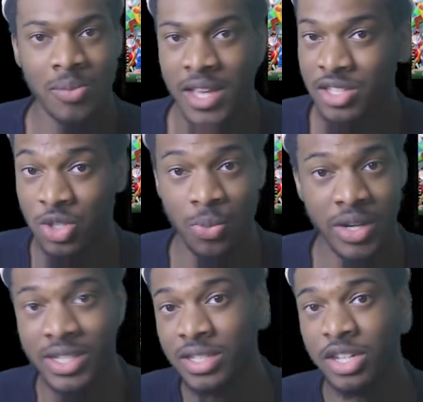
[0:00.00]
That's super
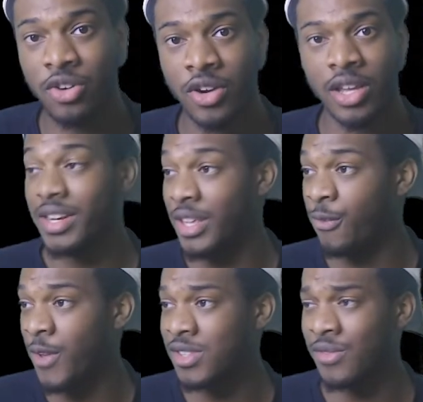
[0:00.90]
easy to green.
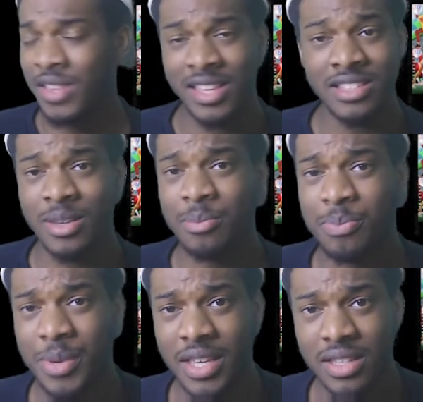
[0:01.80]
Defensively, he's a
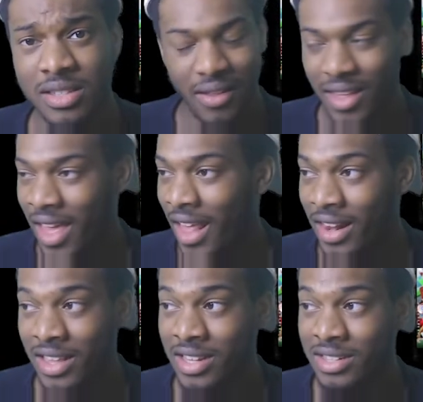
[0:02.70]
beast, and
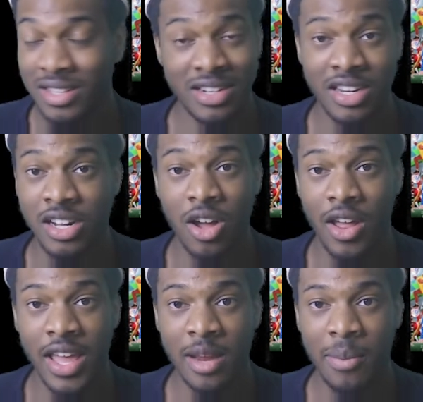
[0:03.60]
he can dunk on
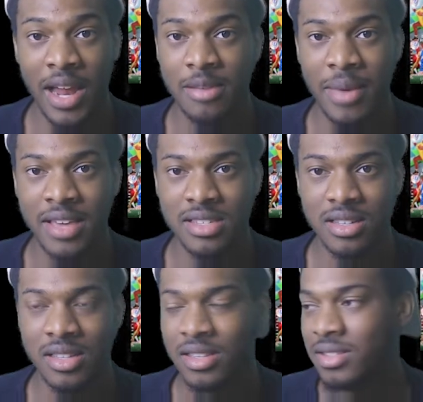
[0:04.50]
anybody
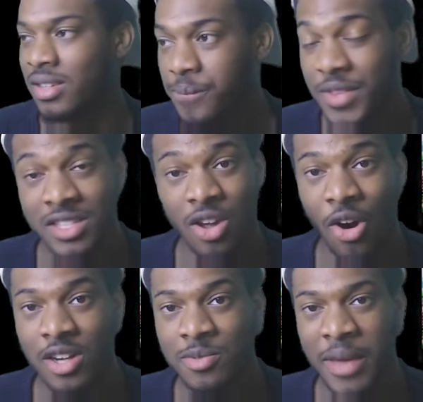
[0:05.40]
basically. So this
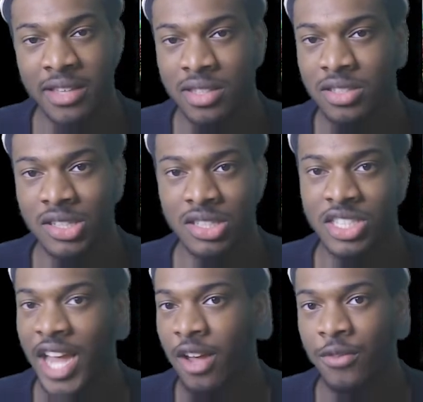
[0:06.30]
card is basically just a
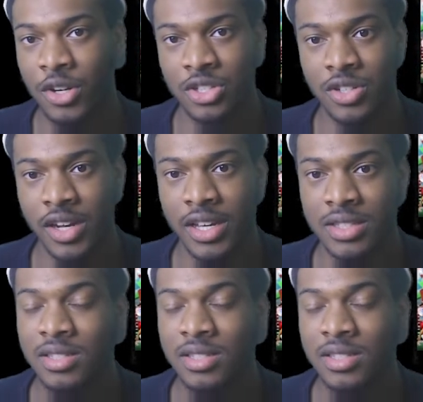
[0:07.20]
jack of all trades,